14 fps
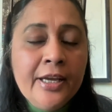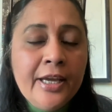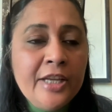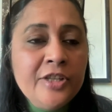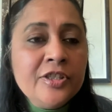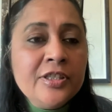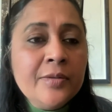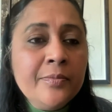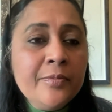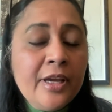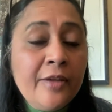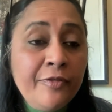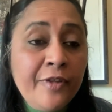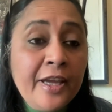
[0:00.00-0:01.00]

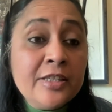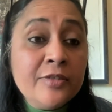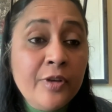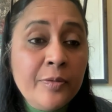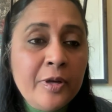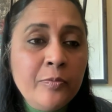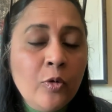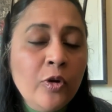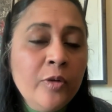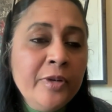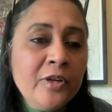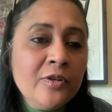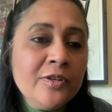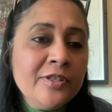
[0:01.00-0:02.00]
ageism affects women more
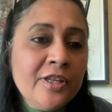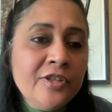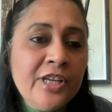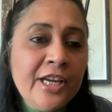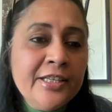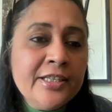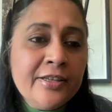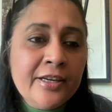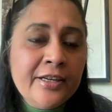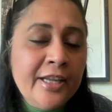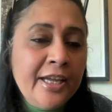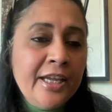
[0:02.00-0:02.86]
because the gender and